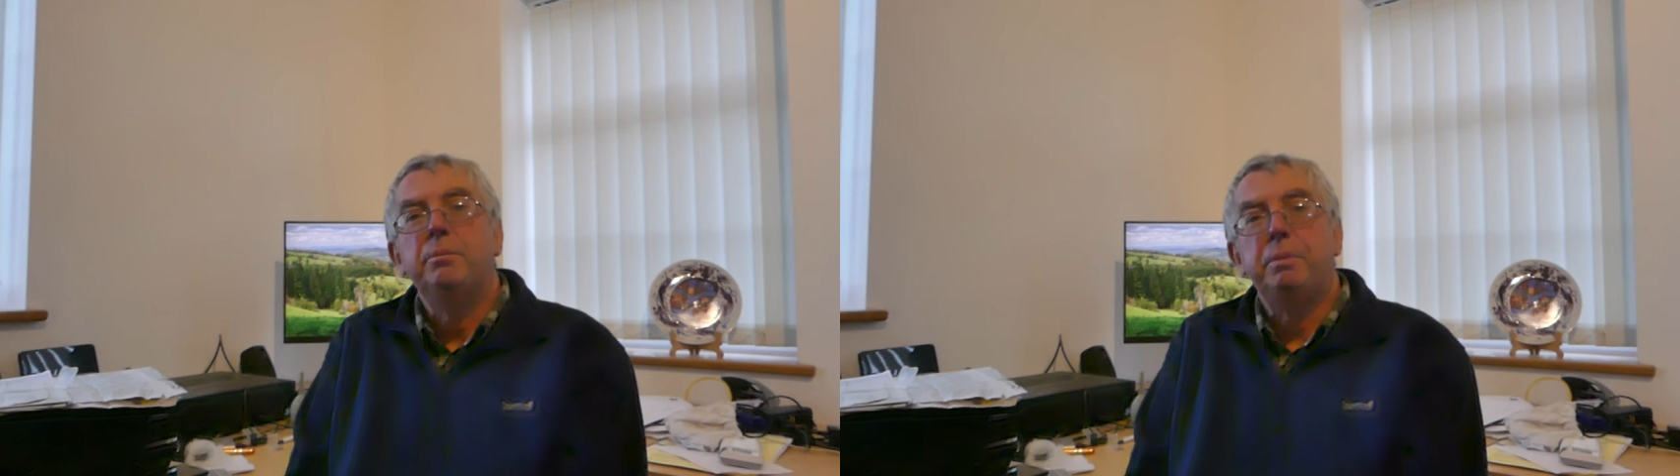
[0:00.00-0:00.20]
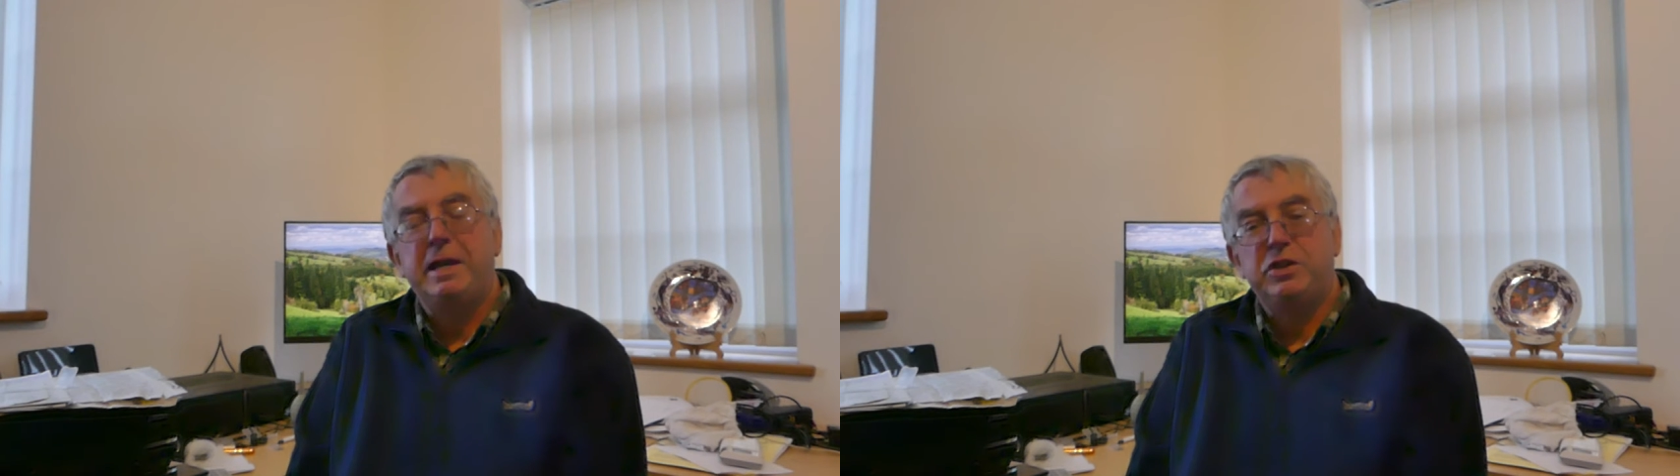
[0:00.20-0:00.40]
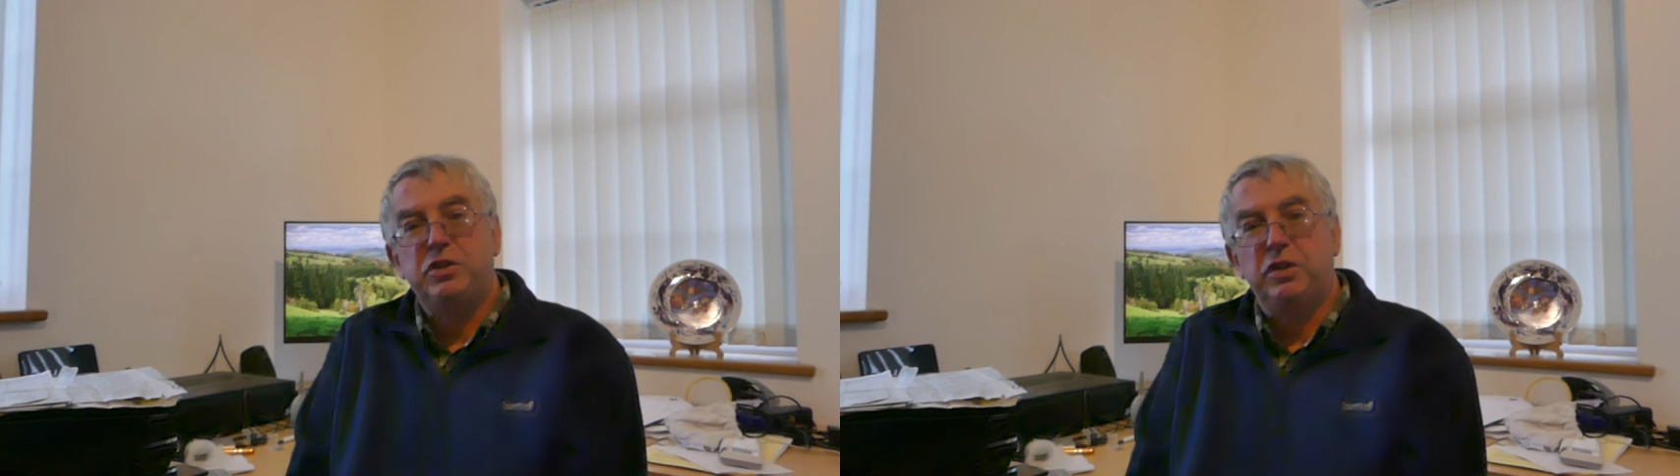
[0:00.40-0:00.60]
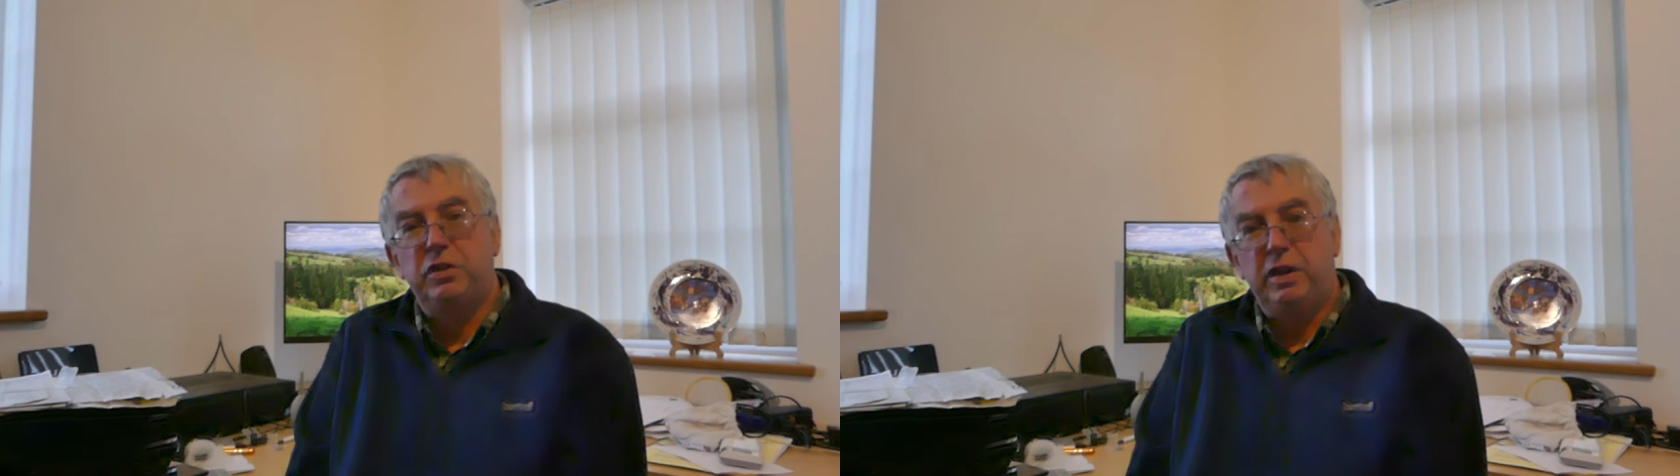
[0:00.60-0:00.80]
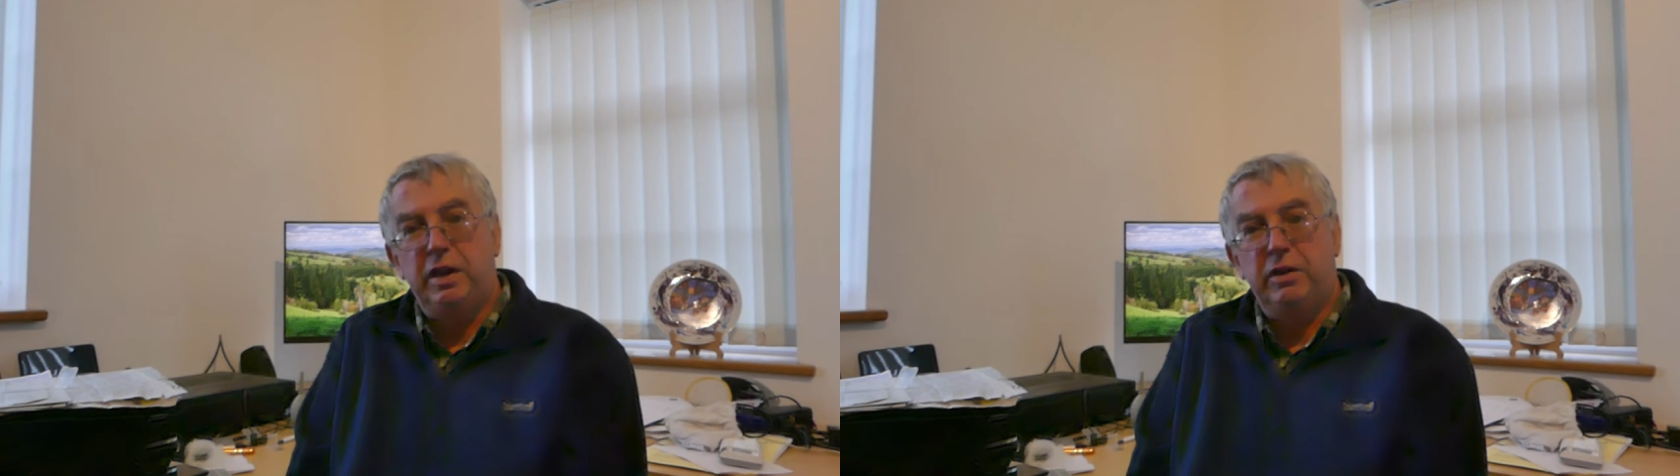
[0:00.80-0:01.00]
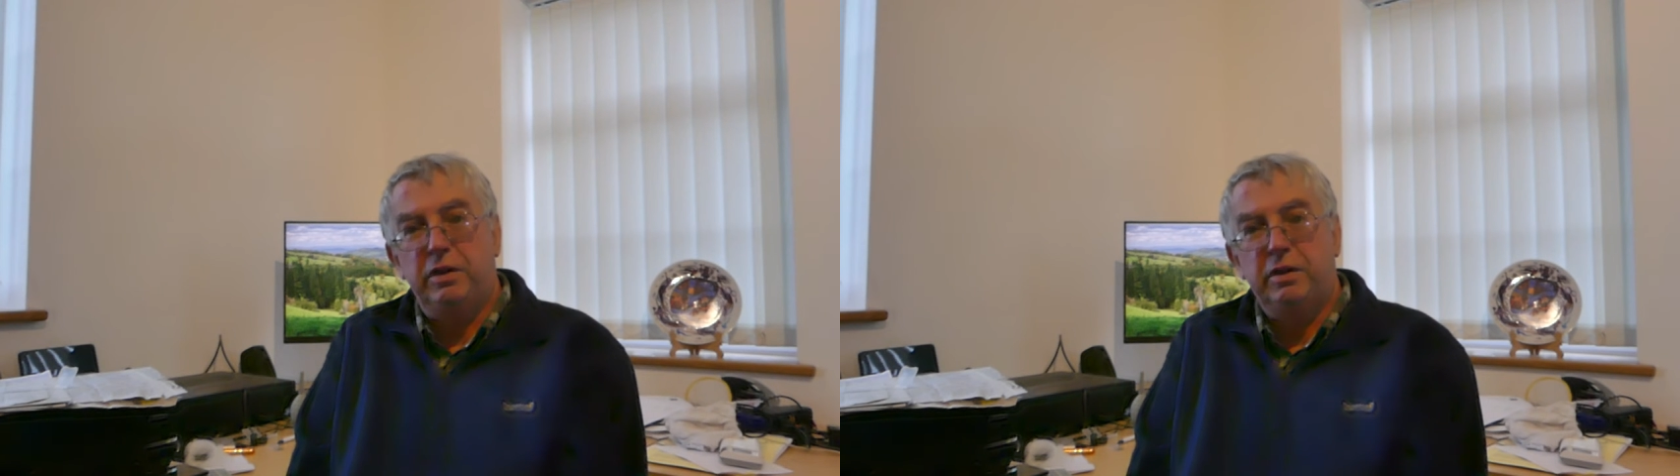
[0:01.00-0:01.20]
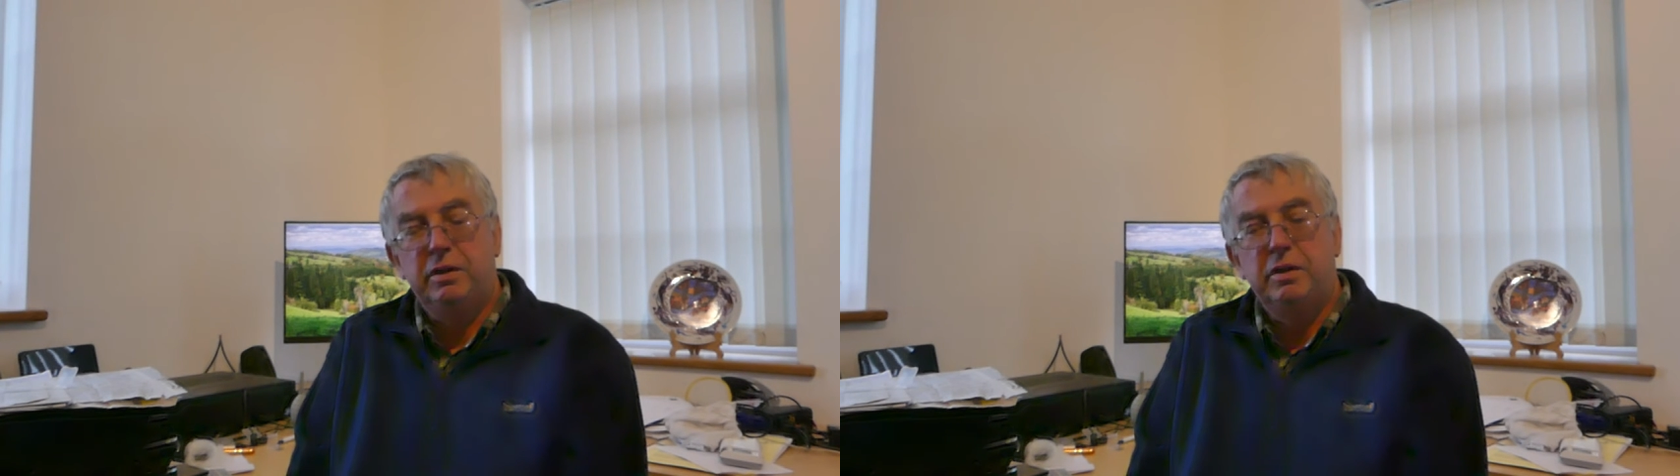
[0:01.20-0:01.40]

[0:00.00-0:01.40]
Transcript: better than the other,